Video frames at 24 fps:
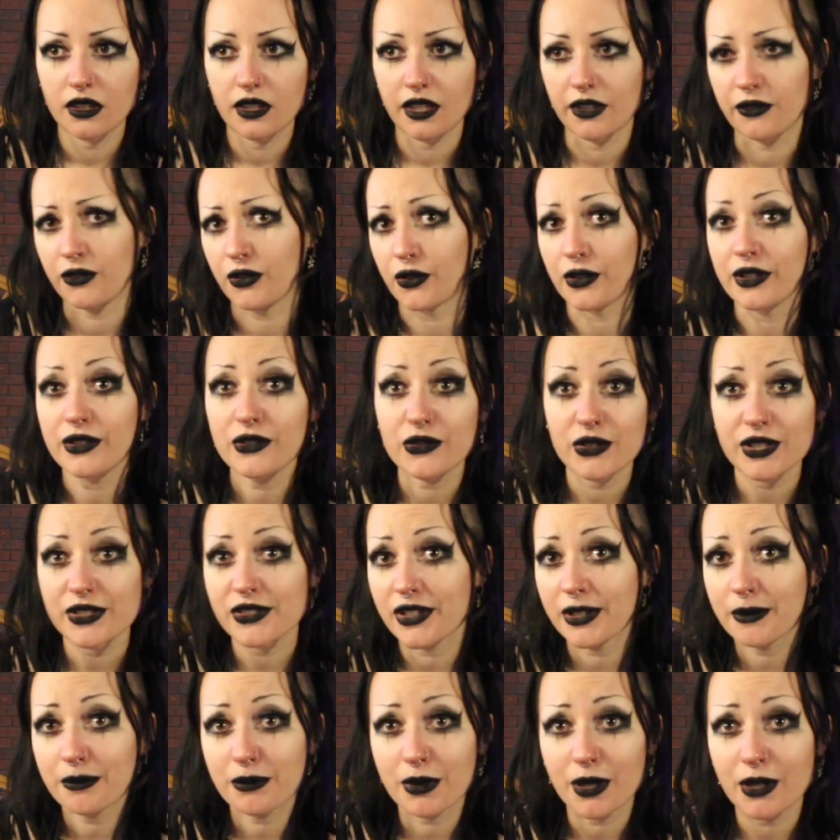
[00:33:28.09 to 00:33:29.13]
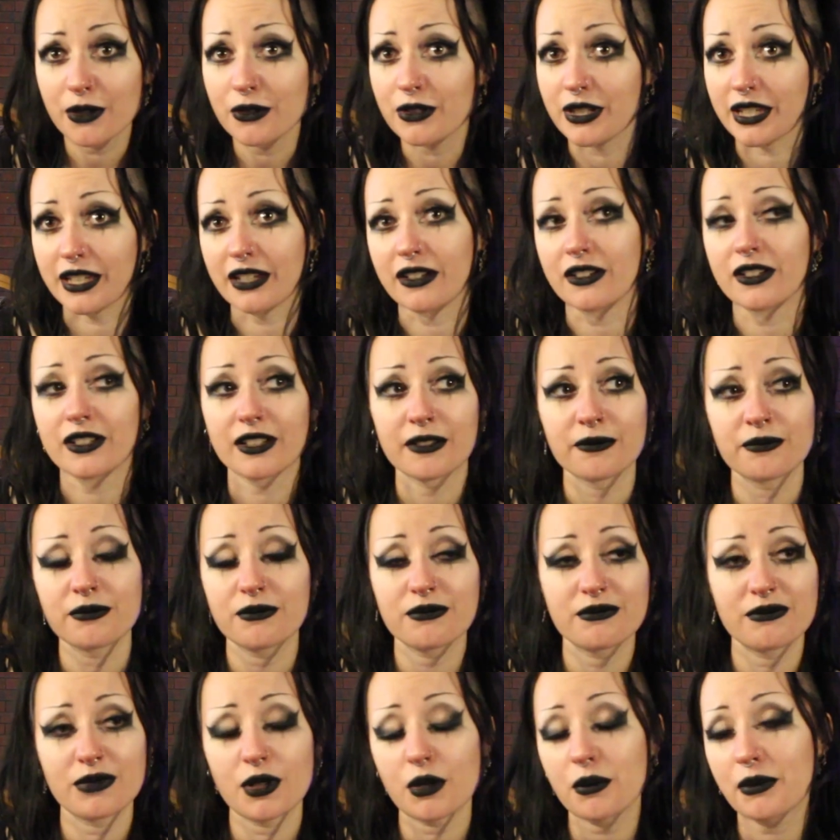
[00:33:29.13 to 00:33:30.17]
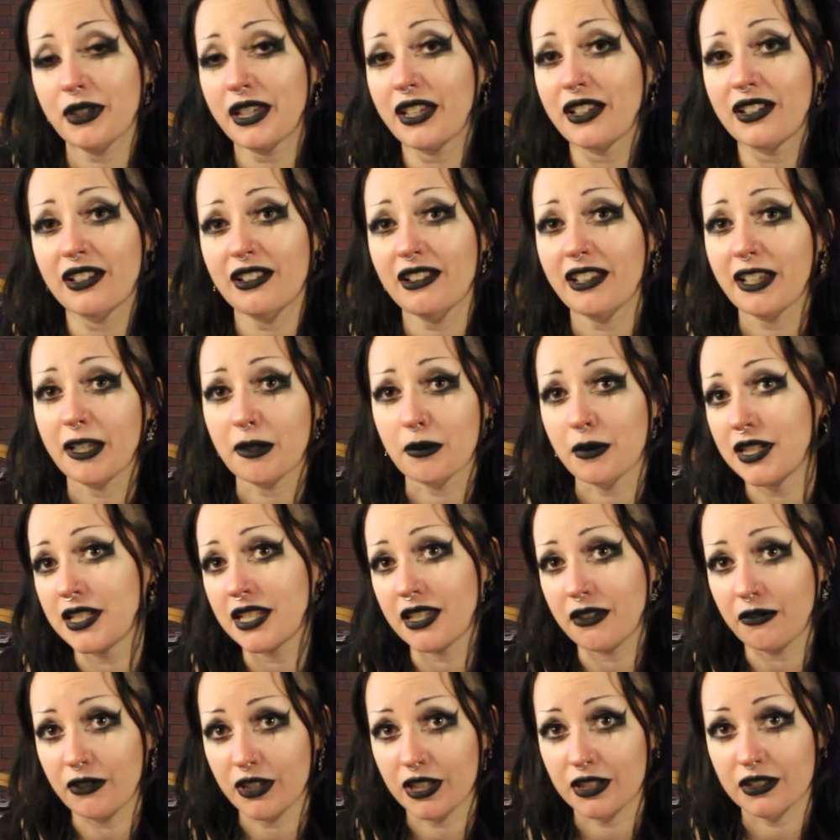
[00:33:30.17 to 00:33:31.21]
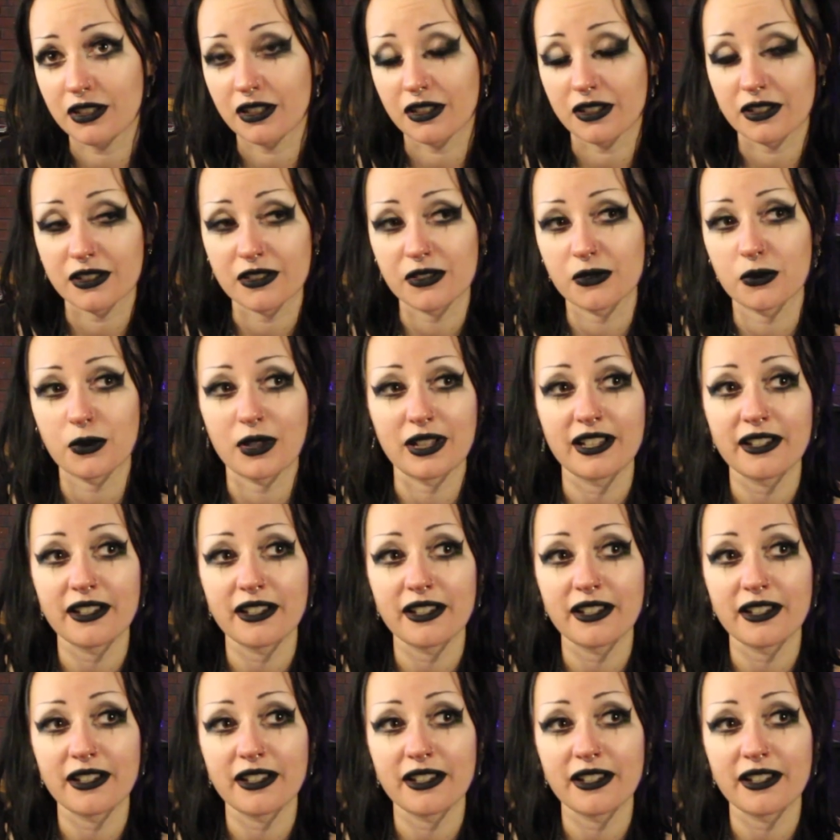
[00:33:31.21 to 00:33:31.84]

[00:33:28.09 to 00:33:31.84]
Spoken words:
if you're interested in pony art, I'm probably going to link my DeviantArt as well.